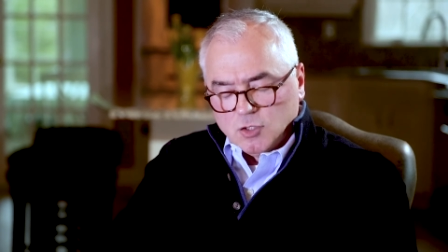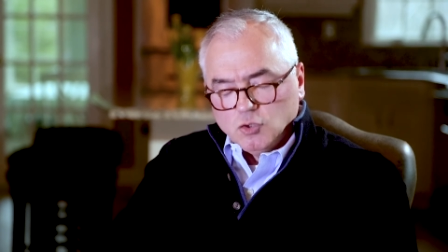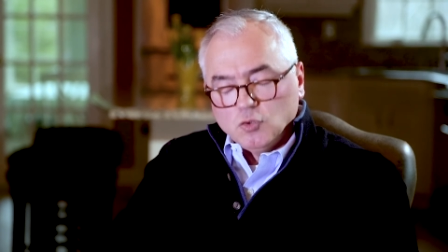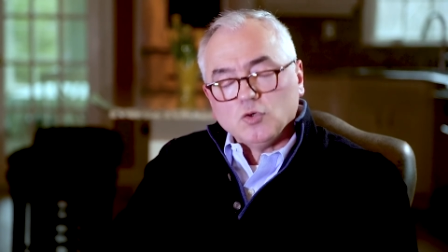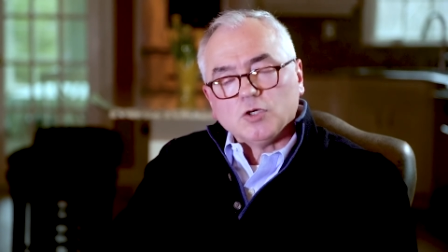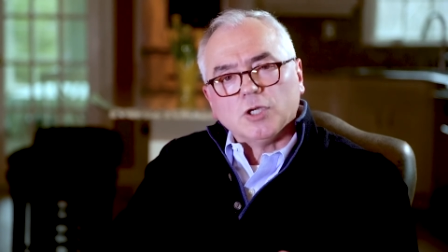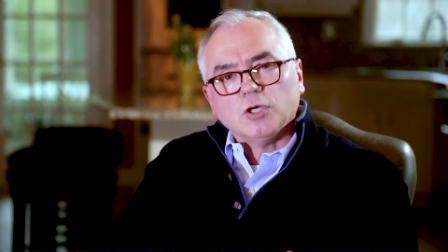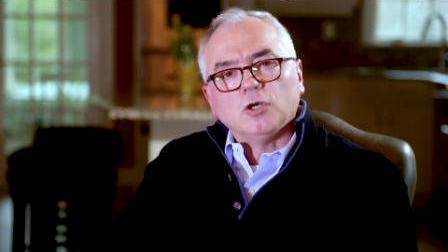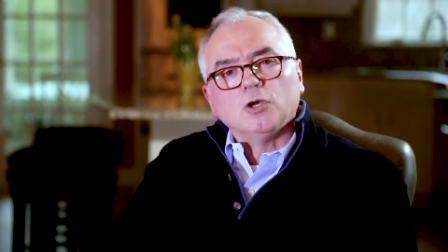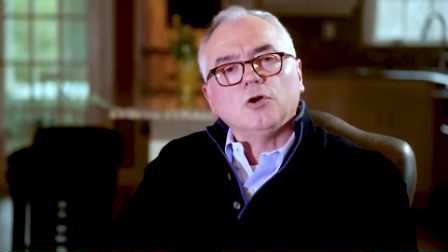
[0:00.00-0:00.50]
You
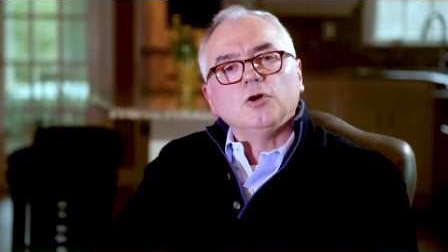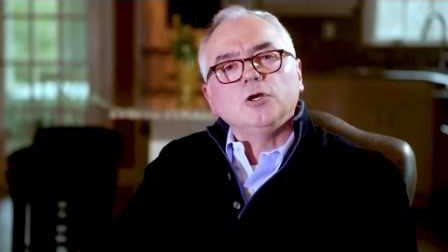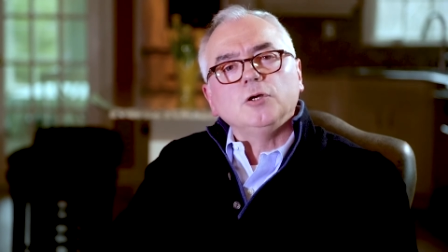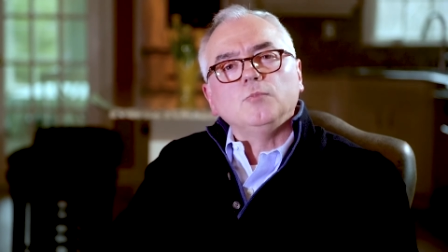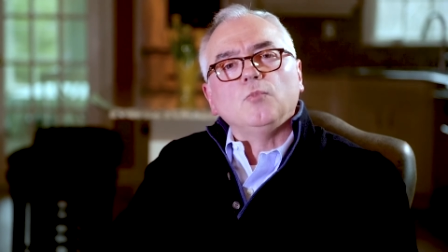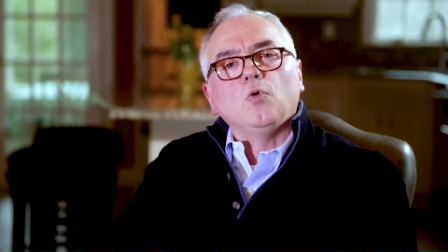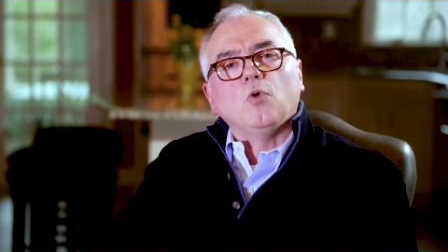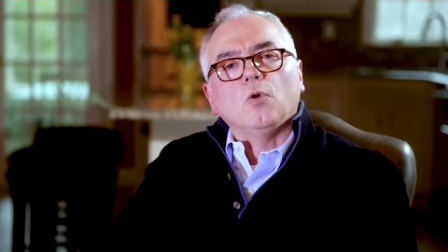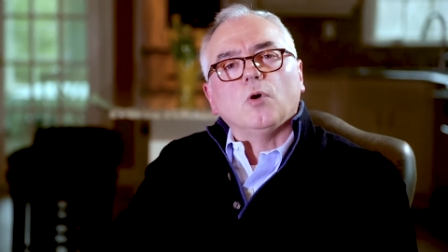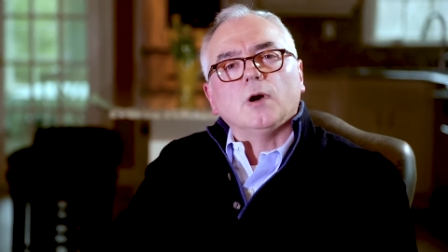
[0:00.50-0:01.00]
can learn
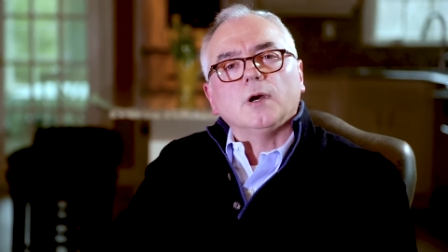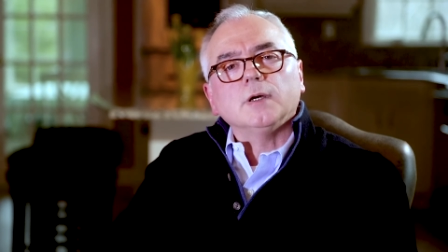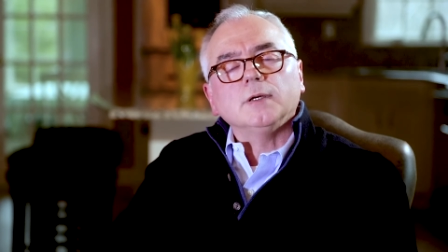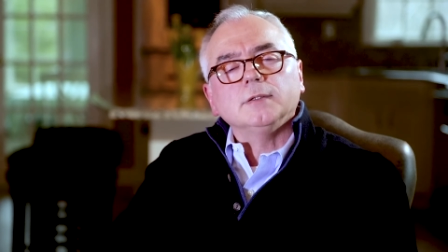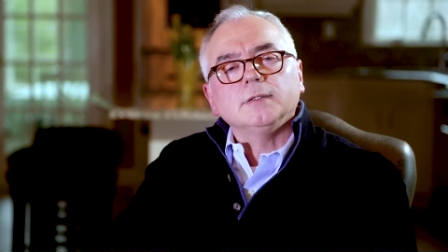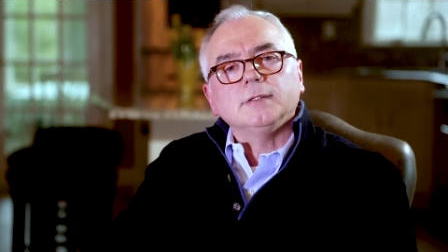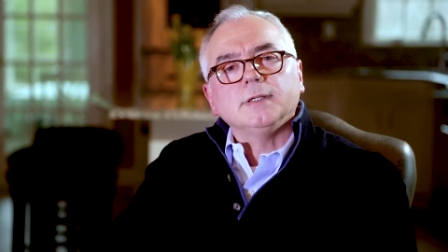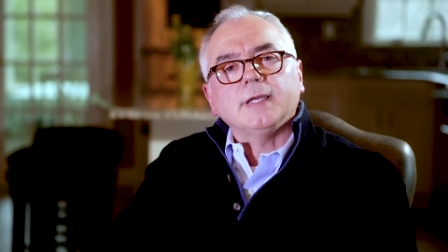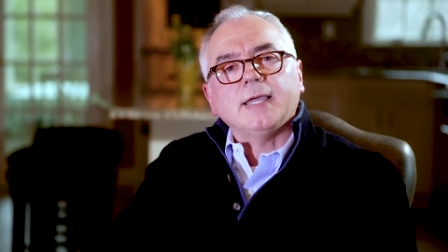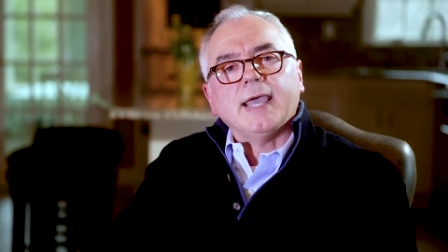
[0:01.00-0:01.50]
more
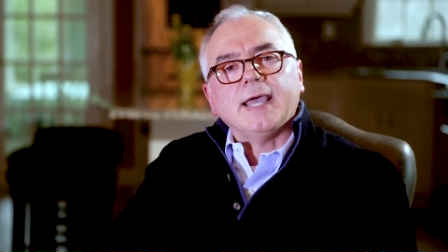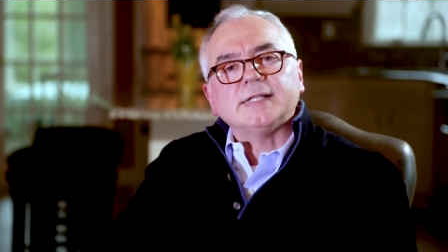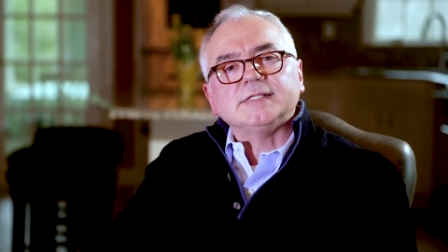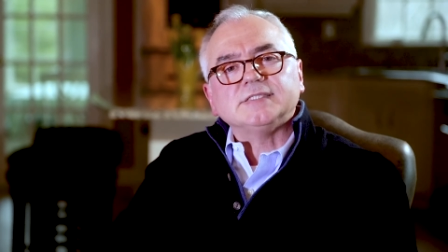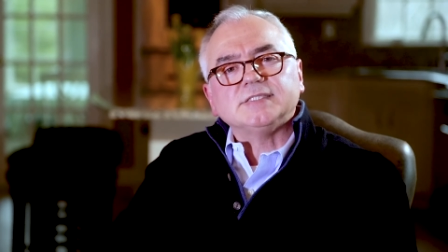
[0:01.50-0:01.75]
at